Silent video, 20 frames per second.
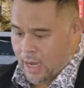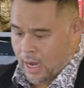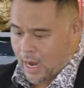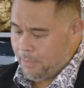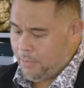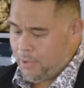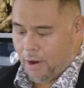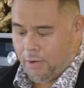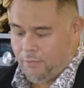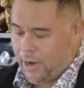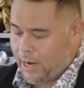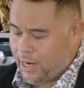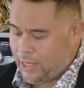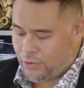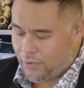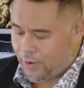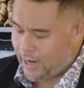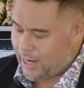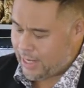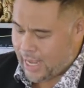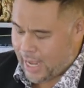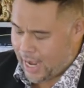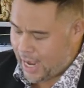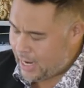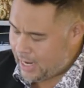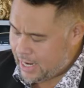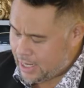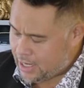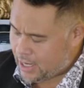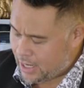I'm not really trying to get
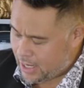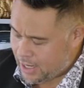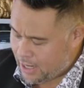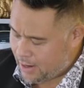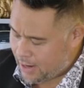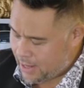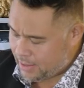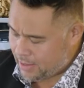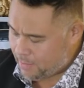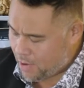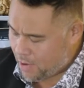any color at the